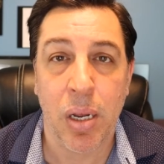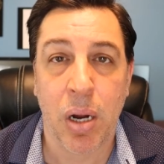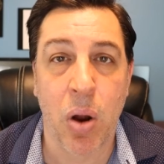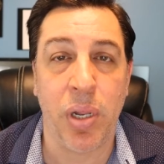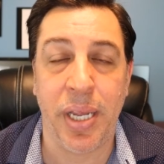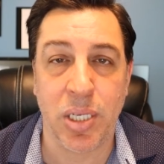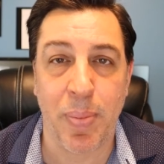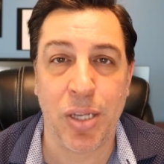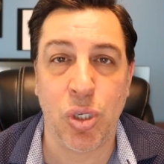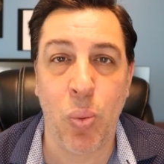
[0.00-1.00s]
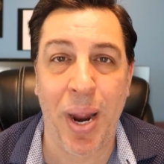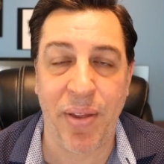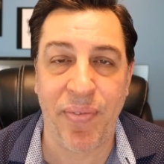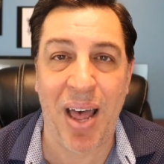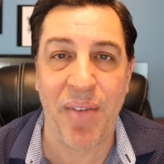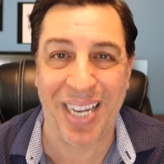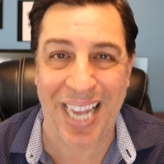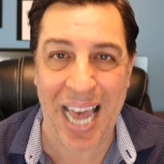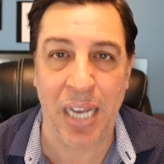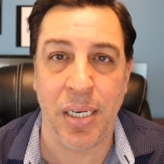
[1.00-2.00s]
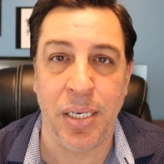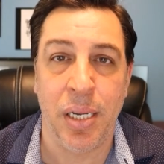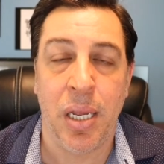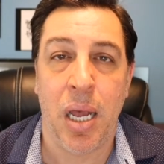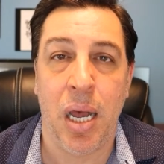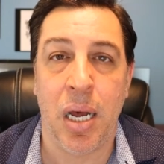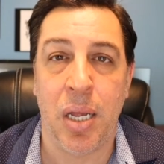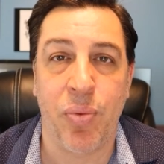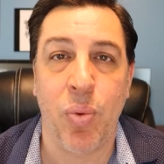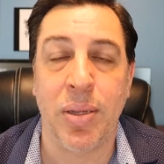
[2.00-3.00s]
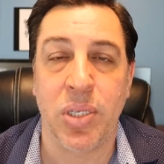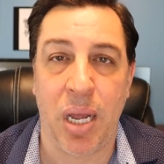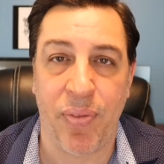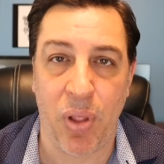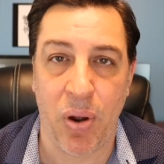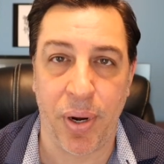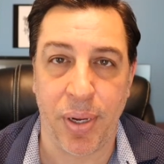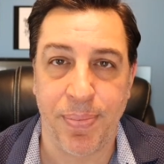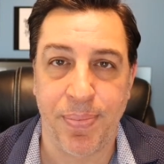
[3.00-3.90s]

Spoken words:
Currently, it's about $2.85 a gallon throughout South Florida.